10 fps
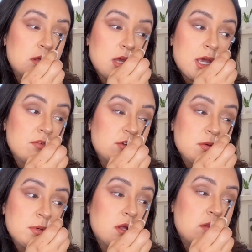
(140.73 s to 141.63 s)
After you
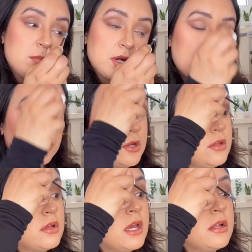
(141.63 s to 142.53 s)
put on the primer,
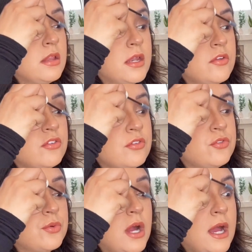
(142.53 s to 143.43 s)
you'll kind of let it just
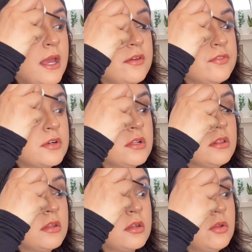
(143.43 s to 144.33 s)
dry for a
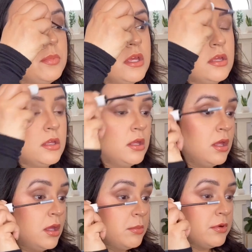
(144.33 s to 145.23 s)
little bit
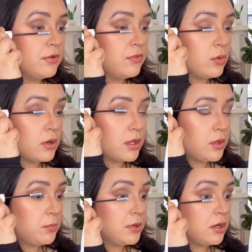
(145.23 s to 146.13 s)
before
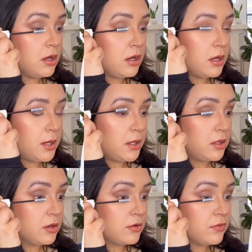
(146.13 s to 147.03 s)
you put on
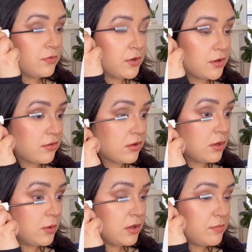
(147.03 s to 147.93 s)
your first
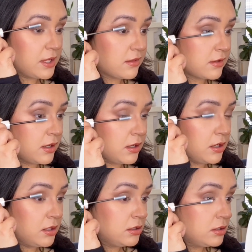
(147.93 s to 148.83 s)
coat of mascara.